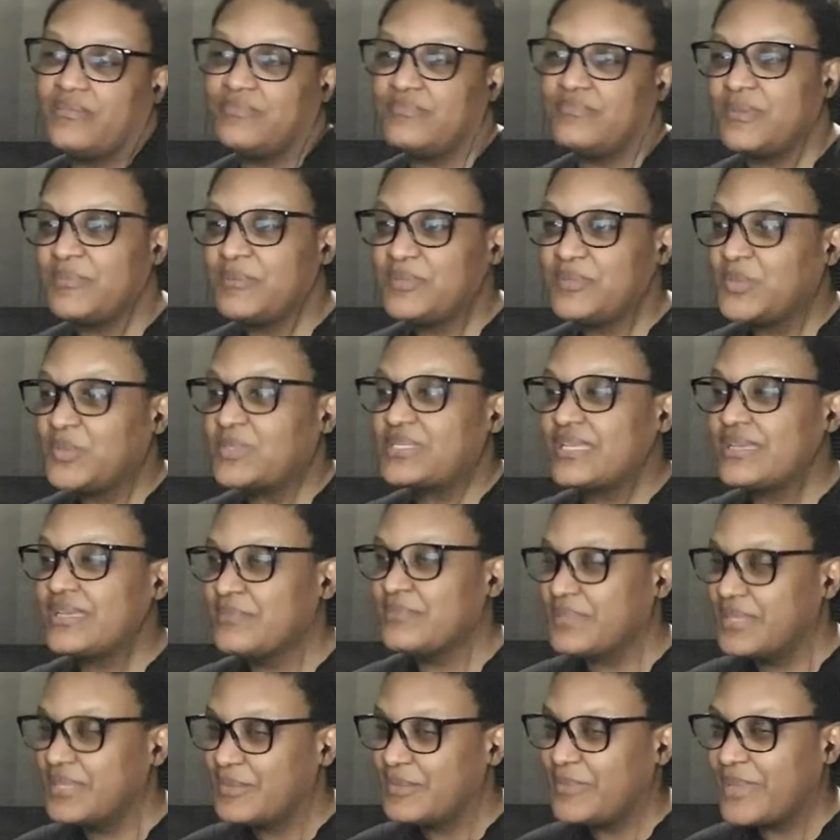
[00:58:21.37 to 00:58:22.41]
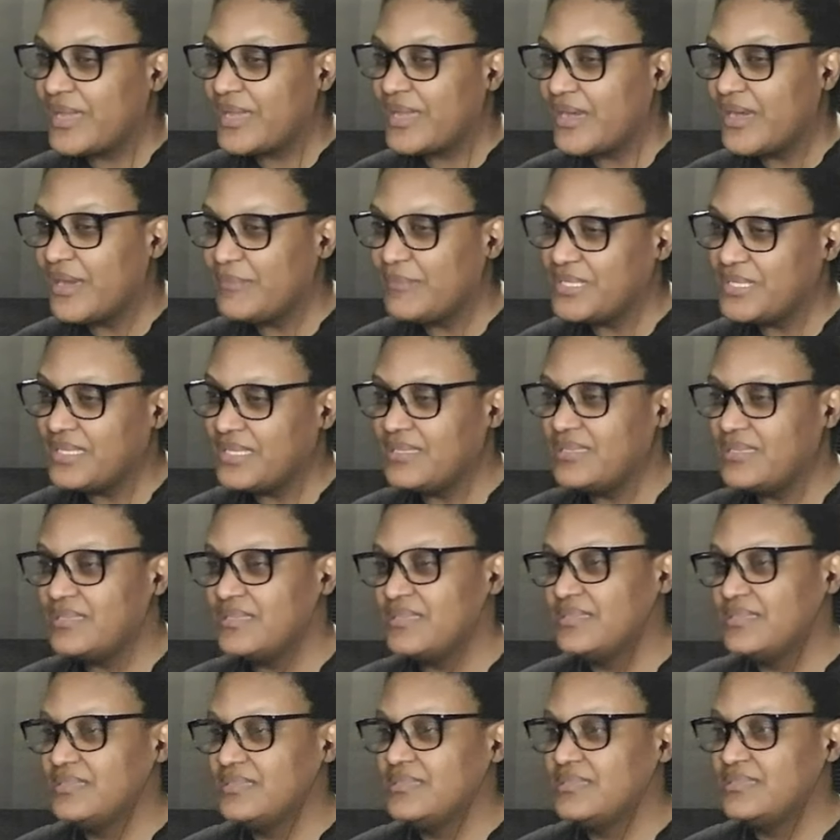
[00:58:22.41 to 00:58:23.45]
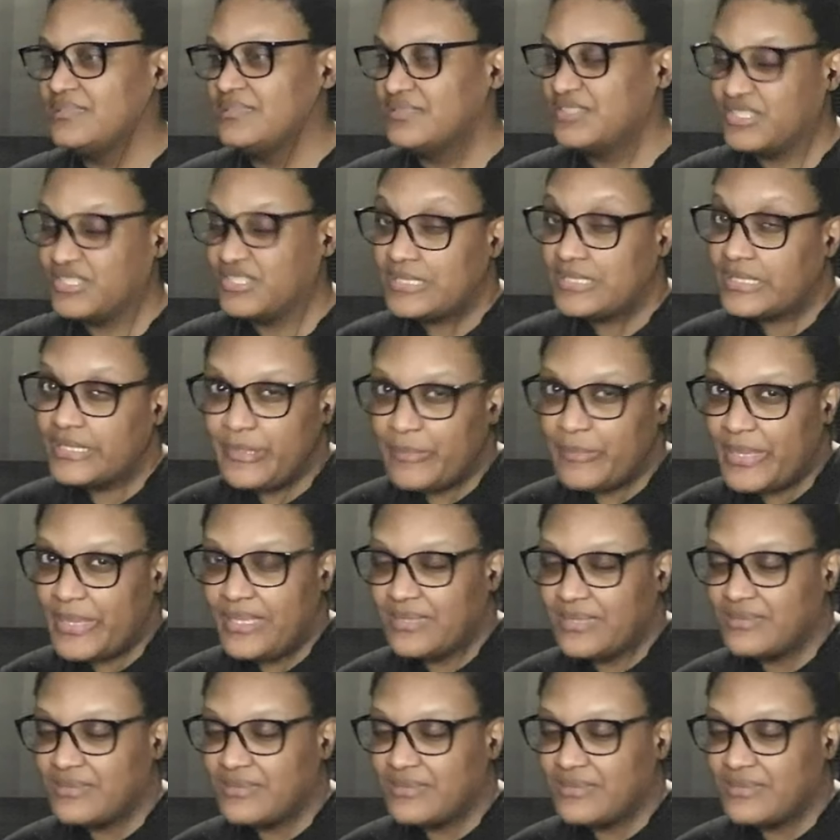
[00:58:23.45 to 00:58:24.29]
Maybe talk to him a little bit calmly. Just a little bit.